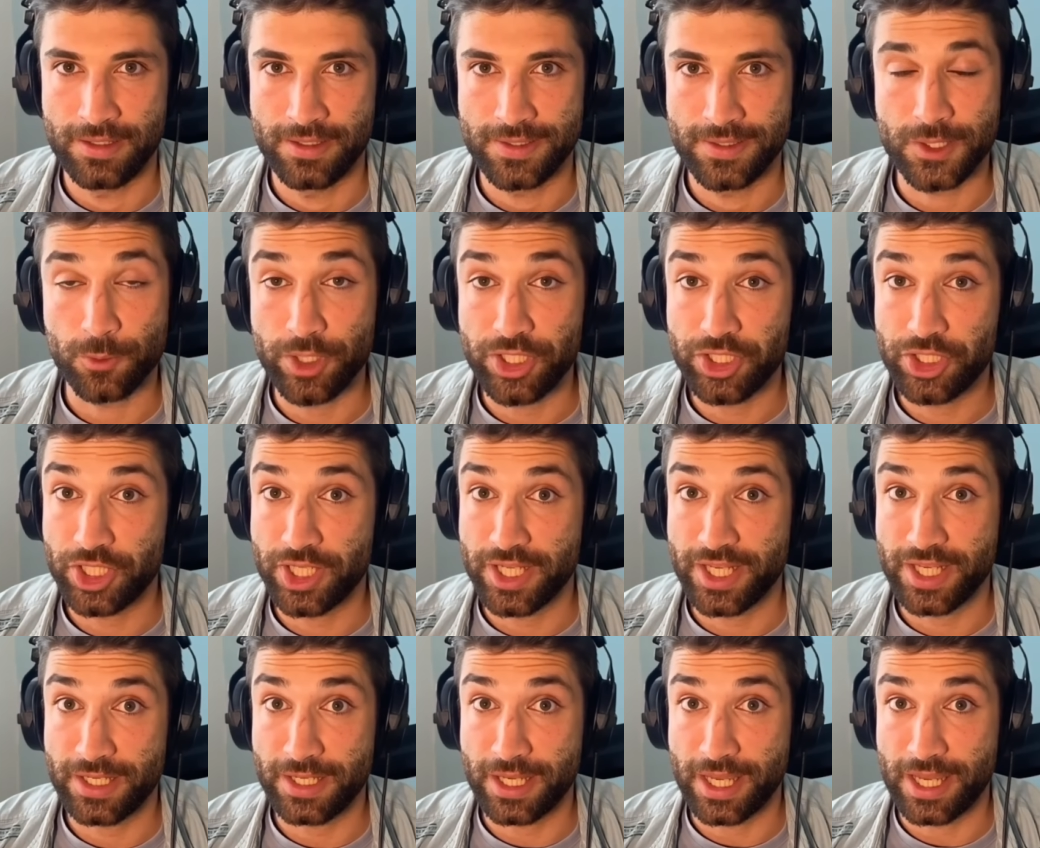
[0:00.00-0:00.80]

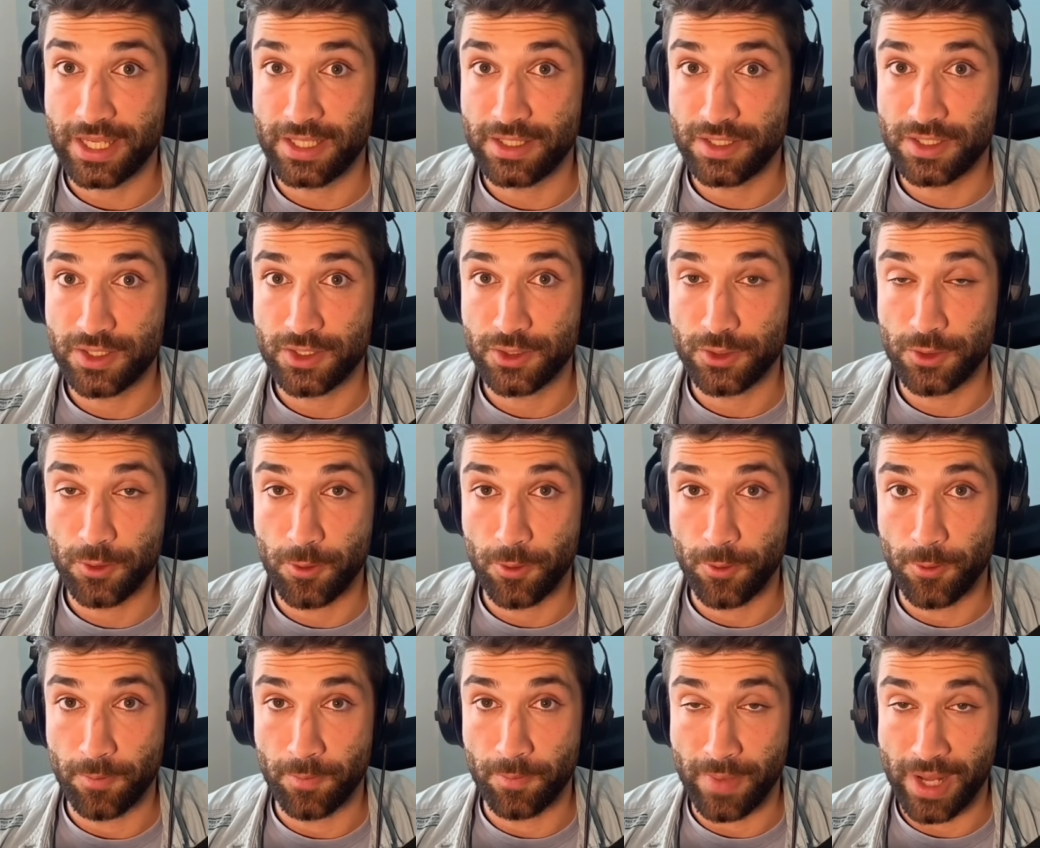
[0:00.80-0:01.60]
Switching
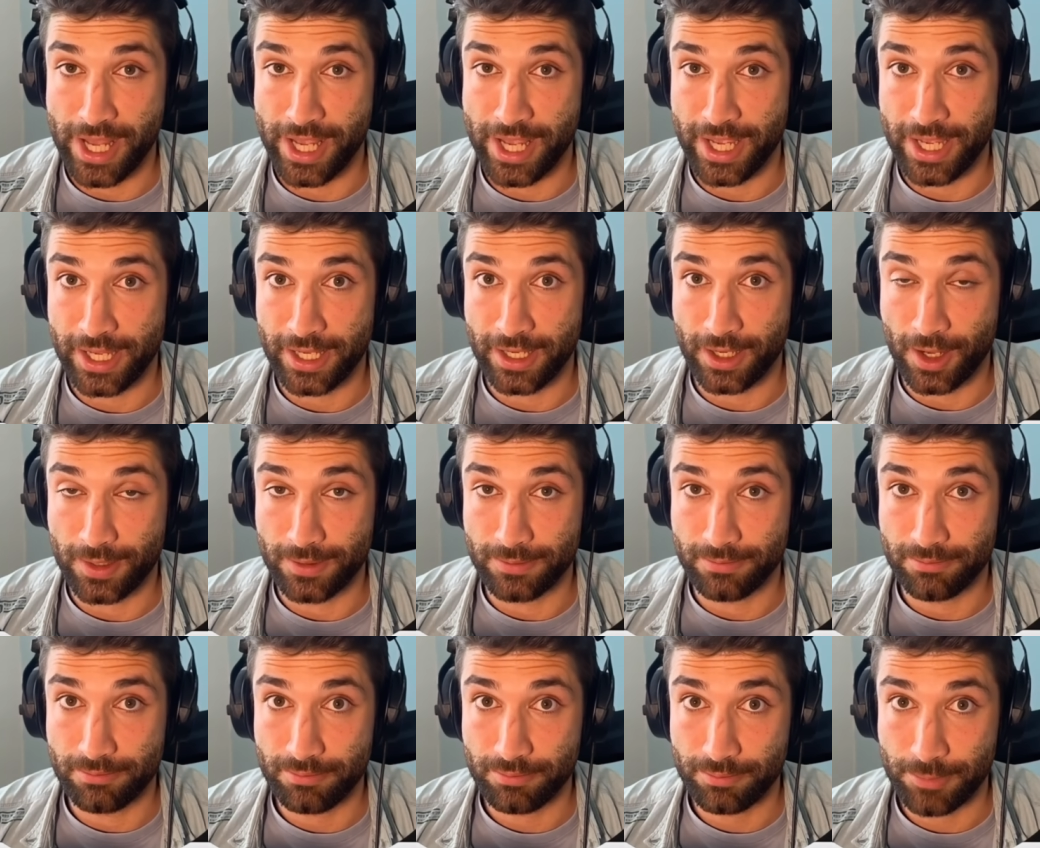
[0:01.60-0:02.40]
into my
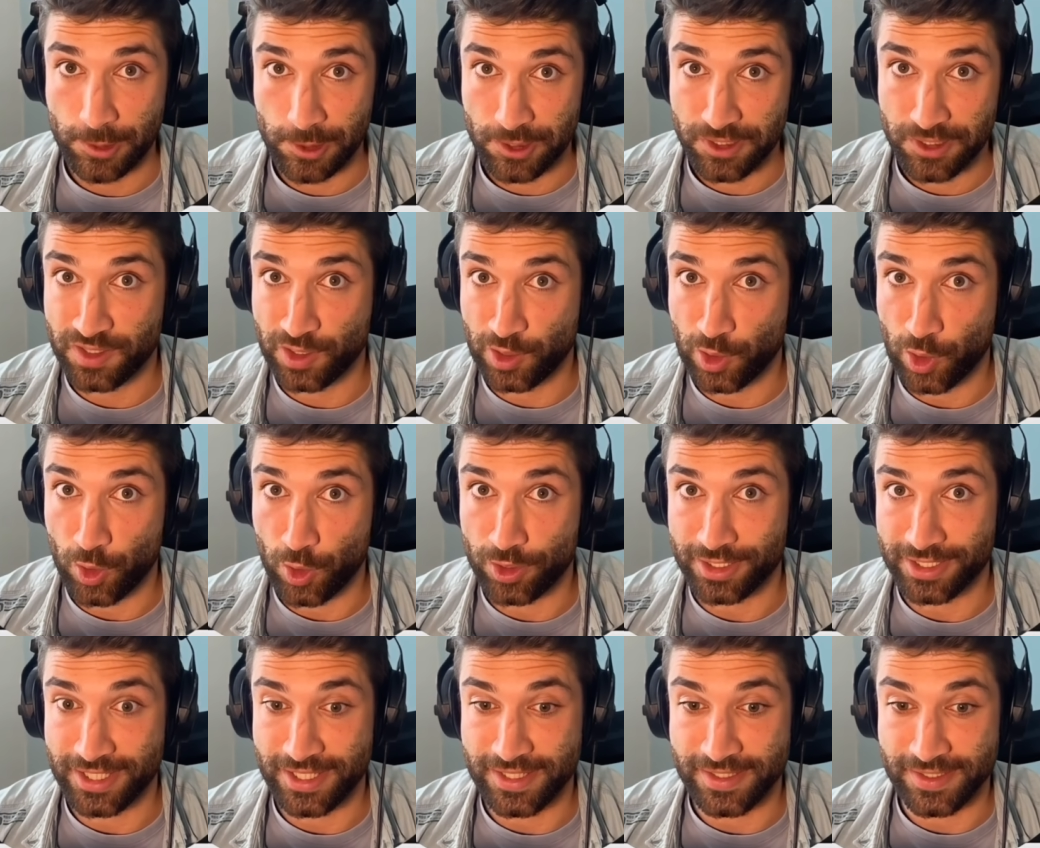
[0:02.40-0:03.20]
personal
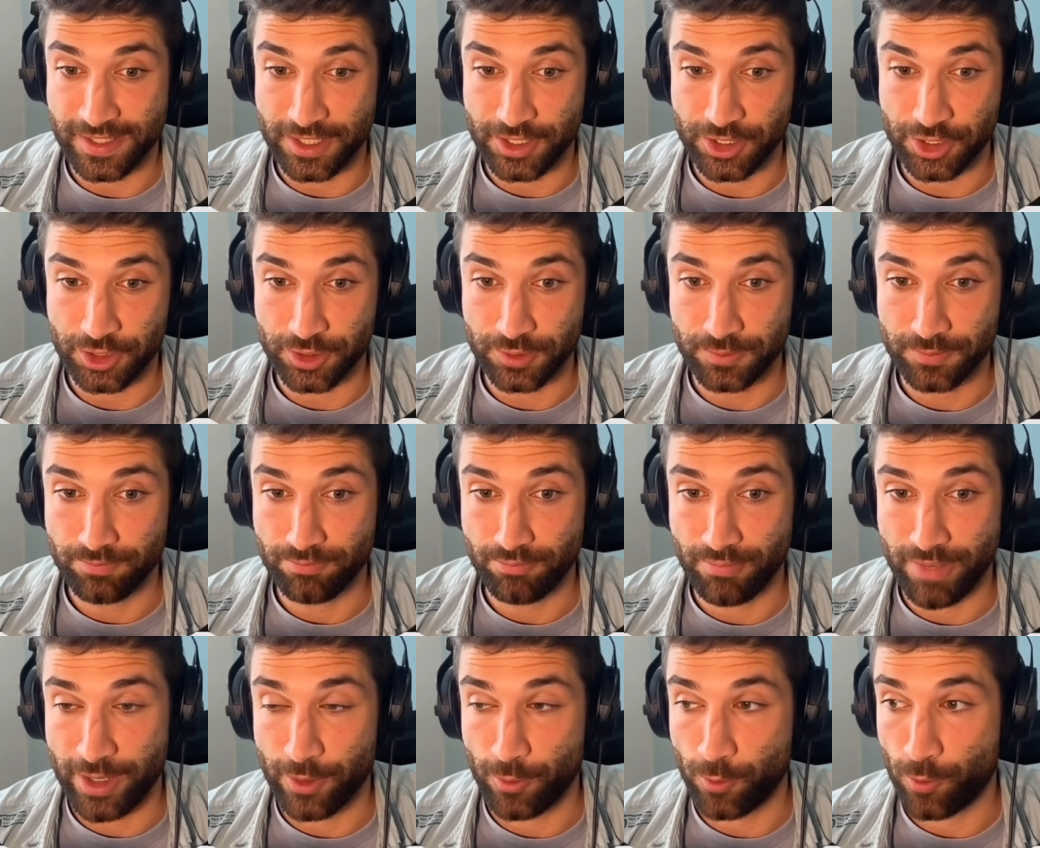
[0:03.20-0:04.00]
organization,
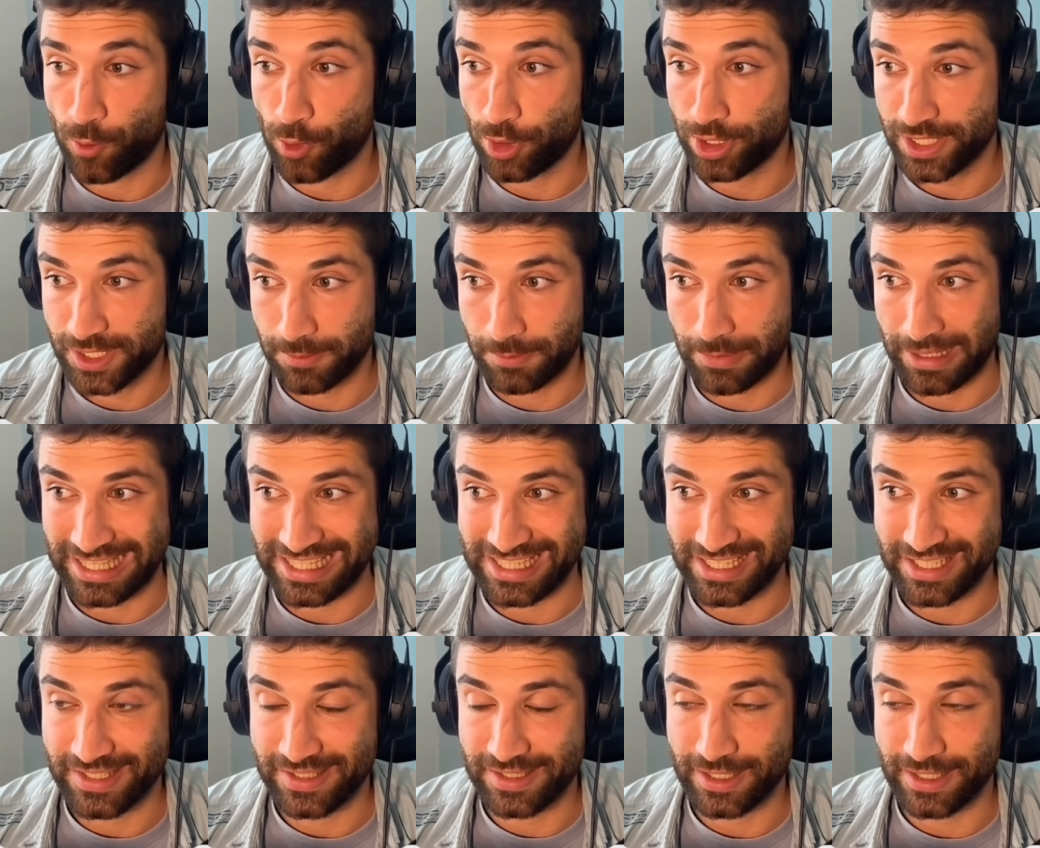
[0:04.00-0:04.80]
my
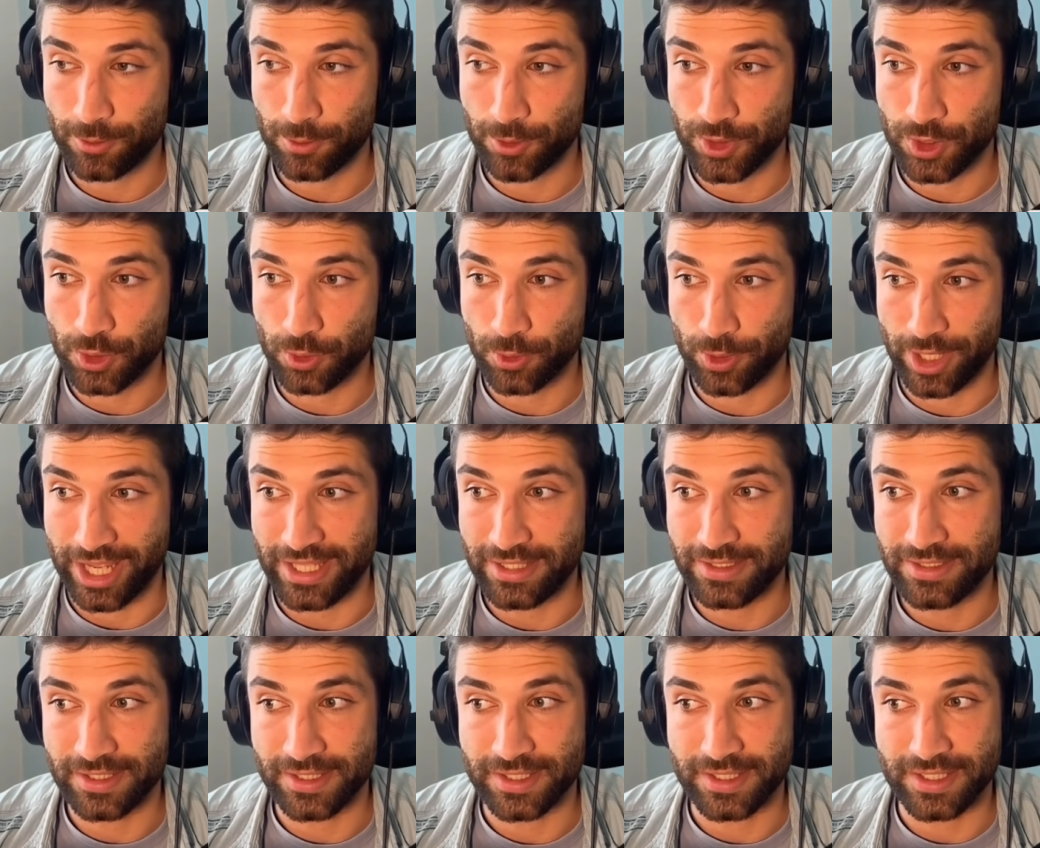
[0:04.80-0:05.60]
workspace that was
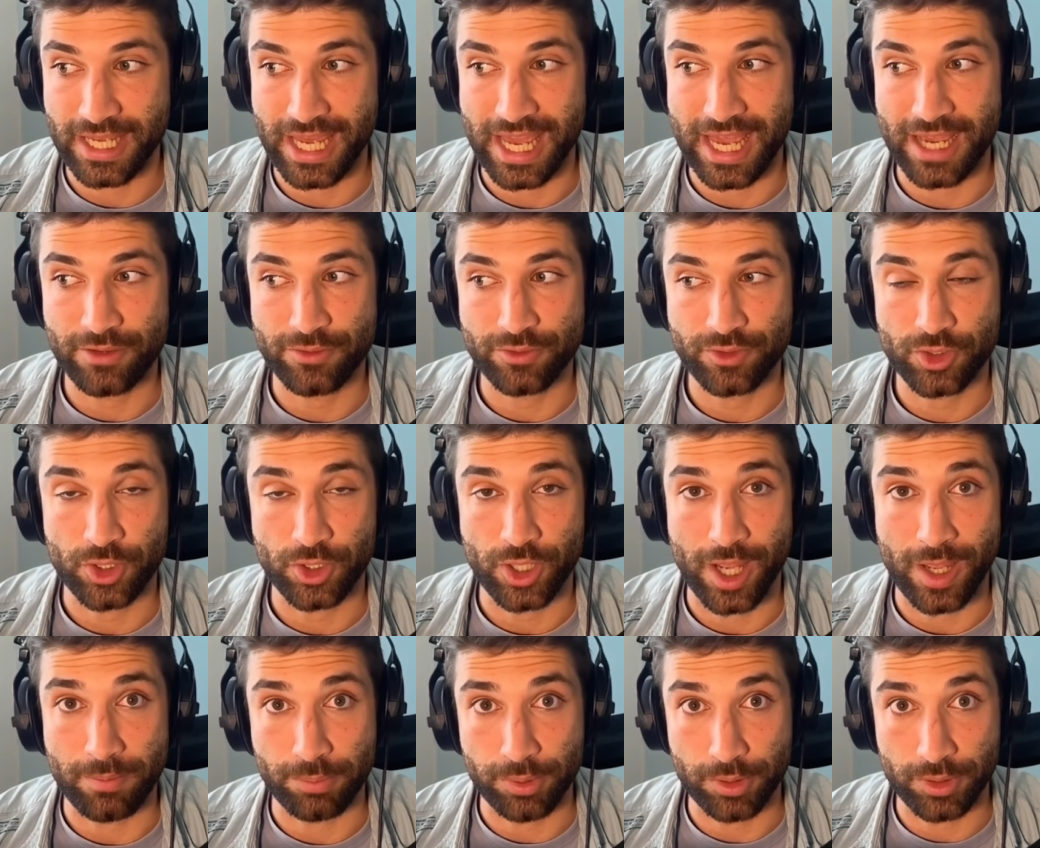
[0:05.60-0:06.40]
created after
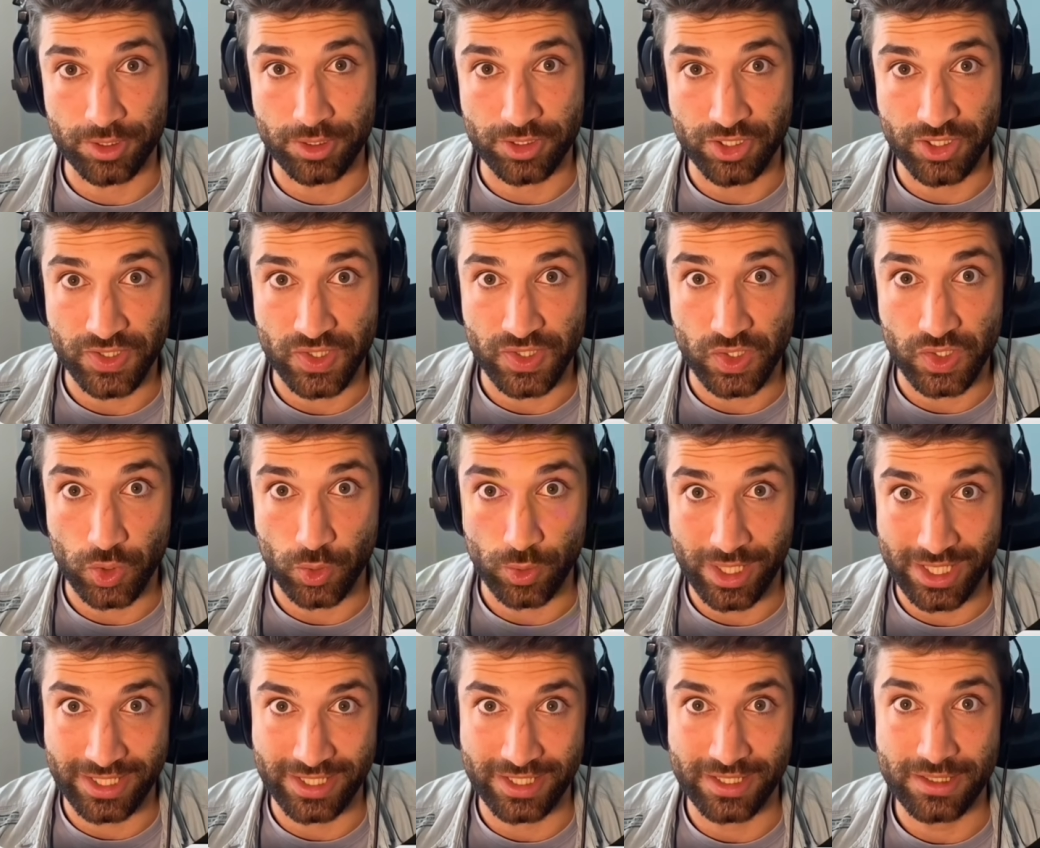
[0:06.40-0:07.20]
I purchased
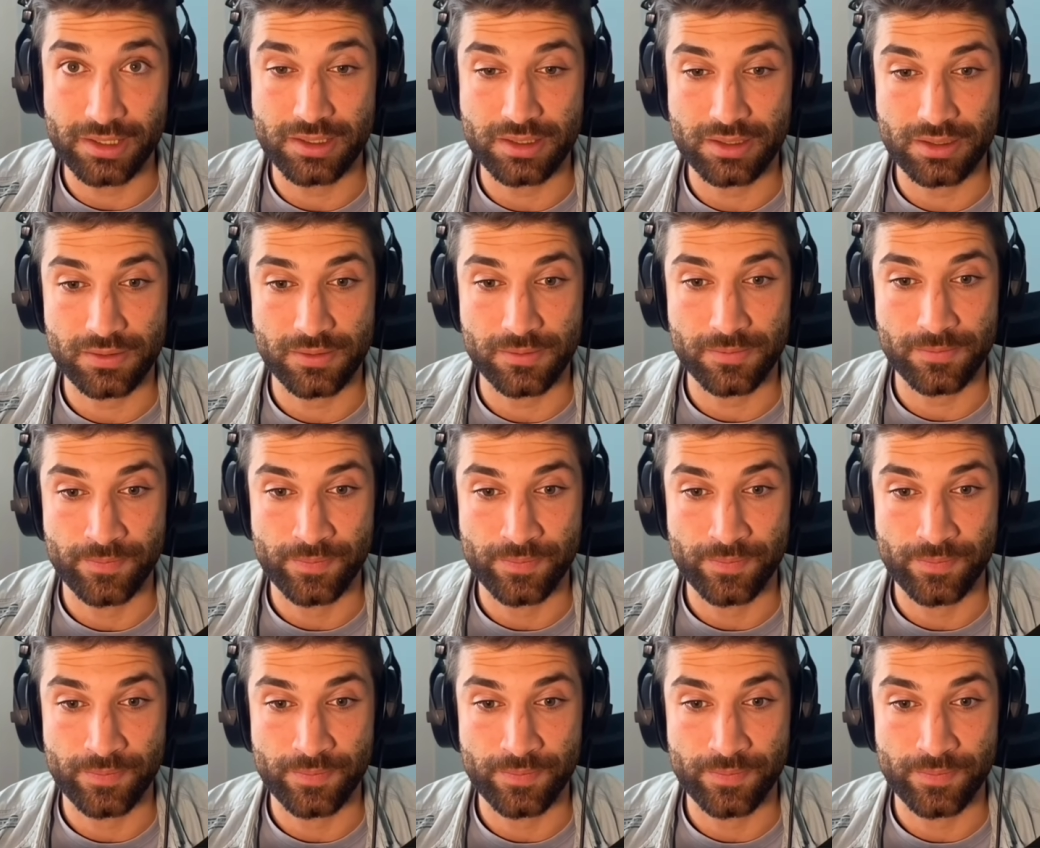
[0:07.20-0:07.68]
credits,